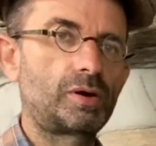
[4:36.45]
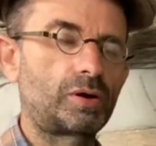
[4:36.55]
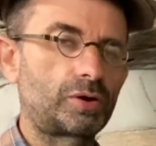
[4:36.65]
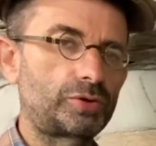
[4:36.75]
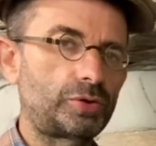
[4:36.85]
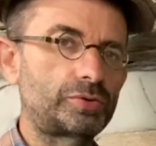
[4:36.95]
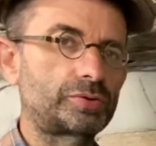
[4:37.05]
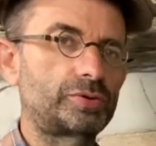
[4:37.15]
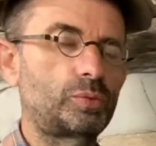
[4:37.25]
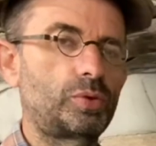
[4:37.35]
are
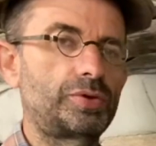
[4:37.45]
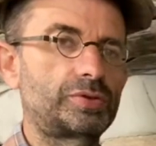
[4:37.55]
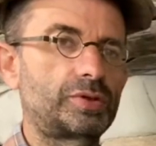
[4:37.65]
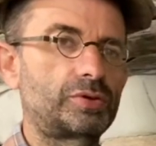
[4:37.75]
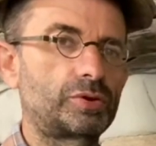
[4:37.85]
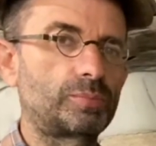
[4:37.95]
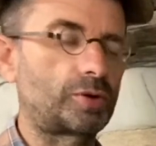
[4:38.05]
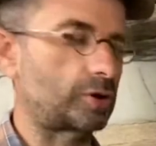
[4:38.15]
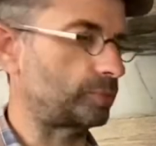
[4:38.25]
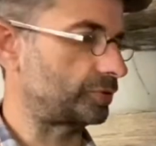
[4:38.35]
usually the ones that are the
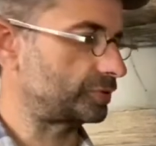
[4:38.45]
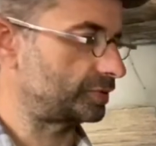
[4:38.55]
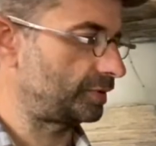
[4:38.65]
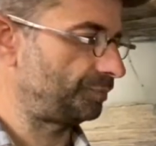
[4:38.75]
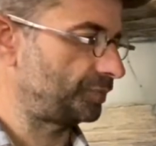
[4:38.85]
marbles,